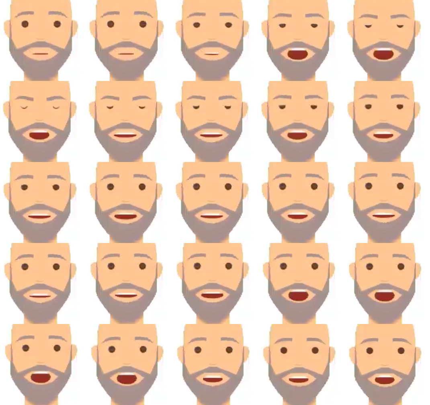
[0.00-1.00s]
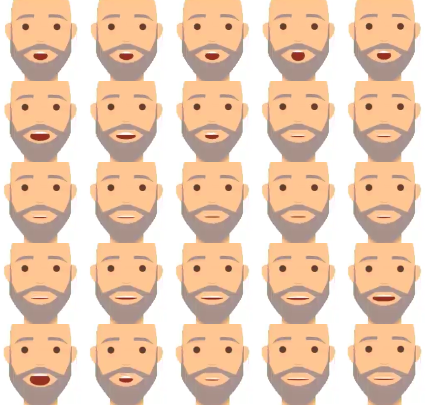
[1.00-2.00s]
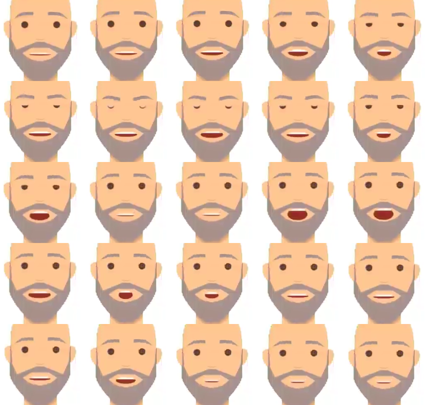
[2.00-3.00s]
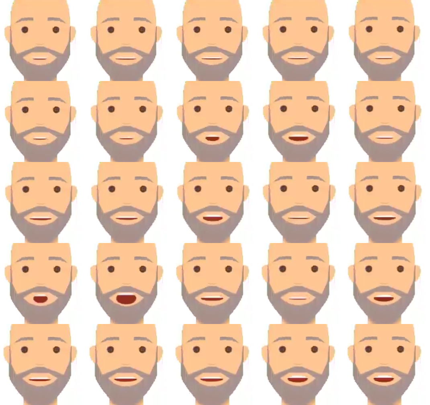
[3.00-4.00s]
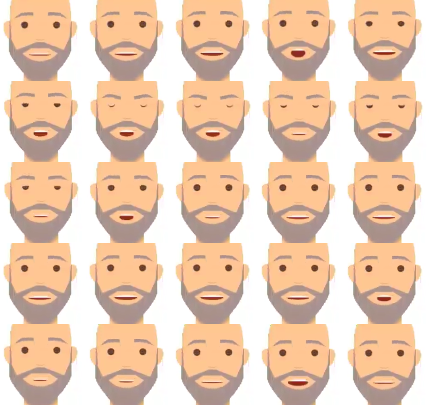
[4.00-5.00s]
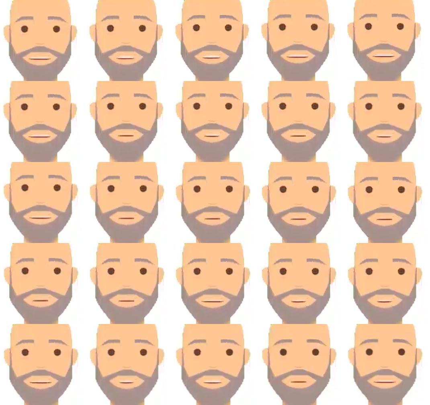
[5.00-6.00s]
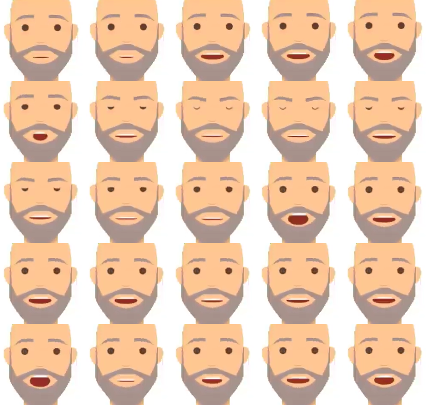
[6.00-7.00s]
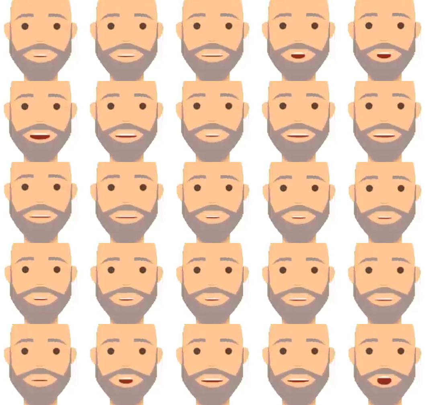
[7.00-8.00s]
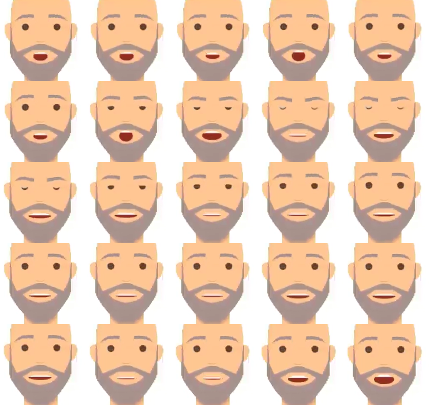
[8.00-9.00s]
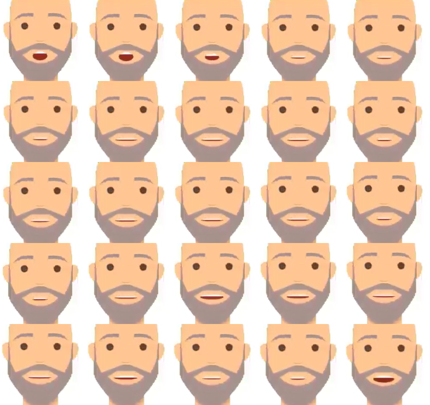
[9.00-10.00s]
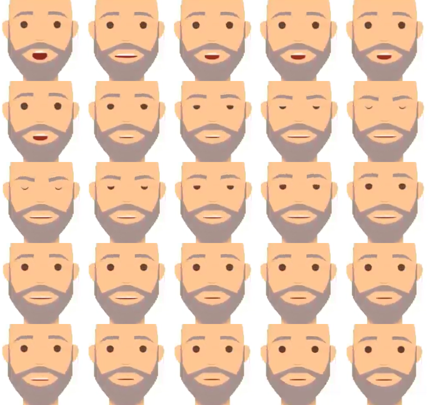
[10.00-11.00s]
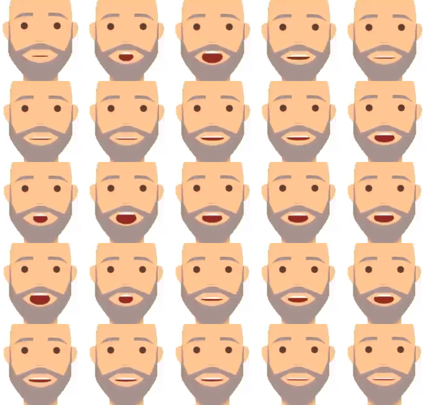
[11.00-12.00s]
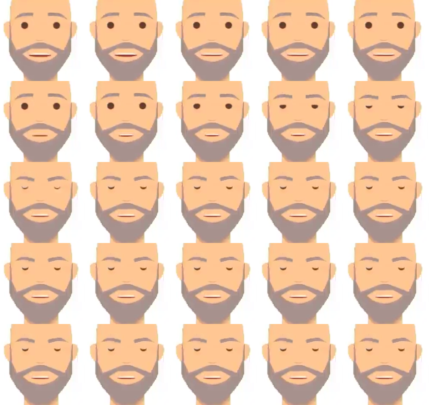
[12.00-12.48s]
This is a single email sent to a single person, which has no chance of landing in the spam folder. And it's got personalized information and all the details a client needs to act upon the information. That's how we mail merge.